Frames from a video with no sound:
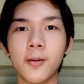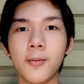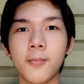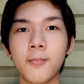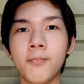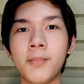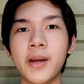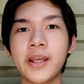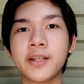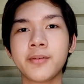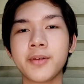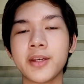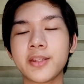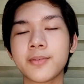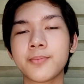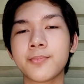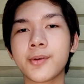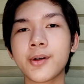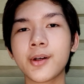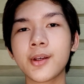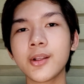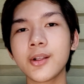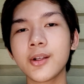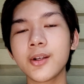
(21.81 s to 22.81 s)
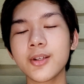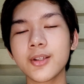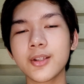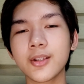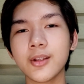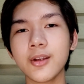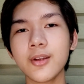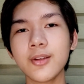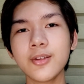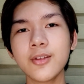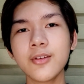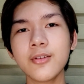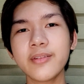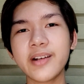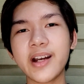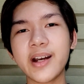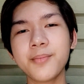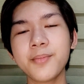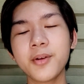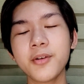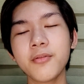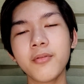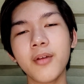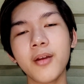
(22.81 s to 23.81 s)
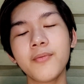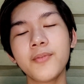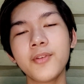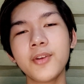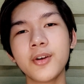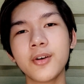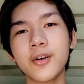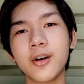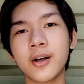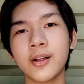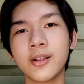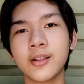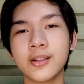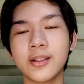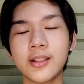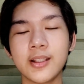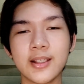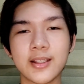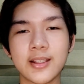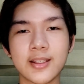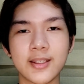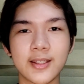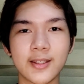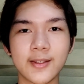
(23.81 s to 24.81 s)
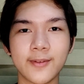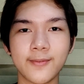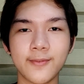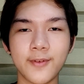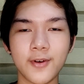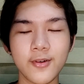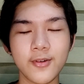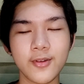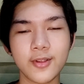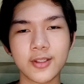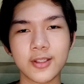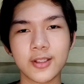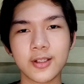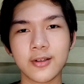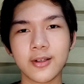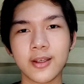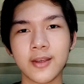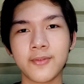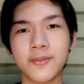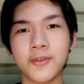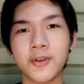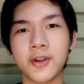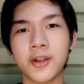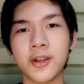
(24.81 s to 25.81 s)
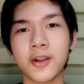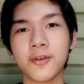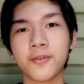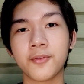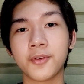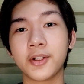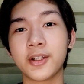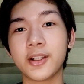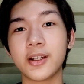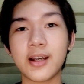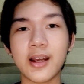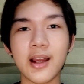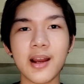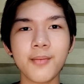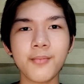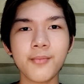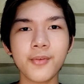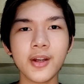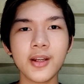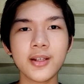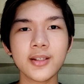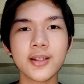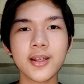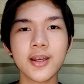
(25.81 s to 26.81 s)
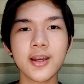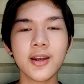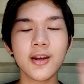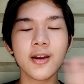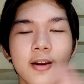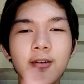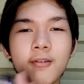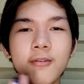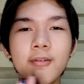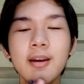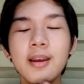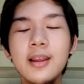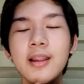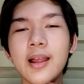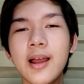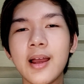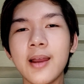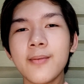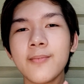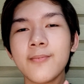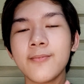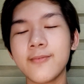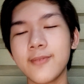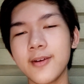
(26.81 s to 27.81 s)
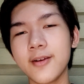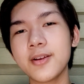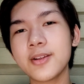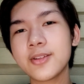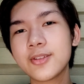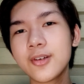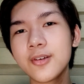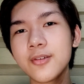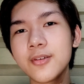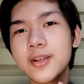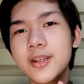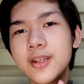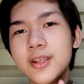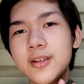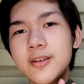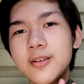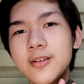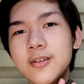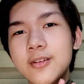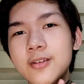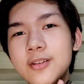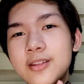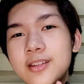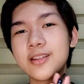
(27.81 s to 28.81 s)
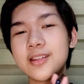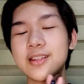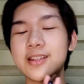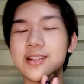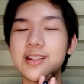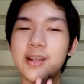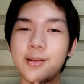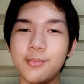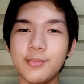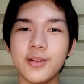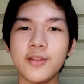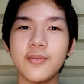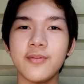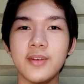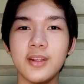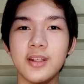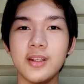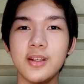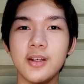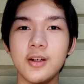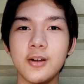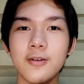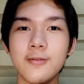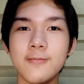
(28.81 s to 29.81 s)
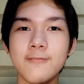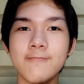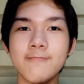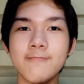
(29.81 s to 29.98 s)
By the way, spoilers, there's no camera review on this phone, so if you're here for the camera, well, I'm very sorry you skipped this video.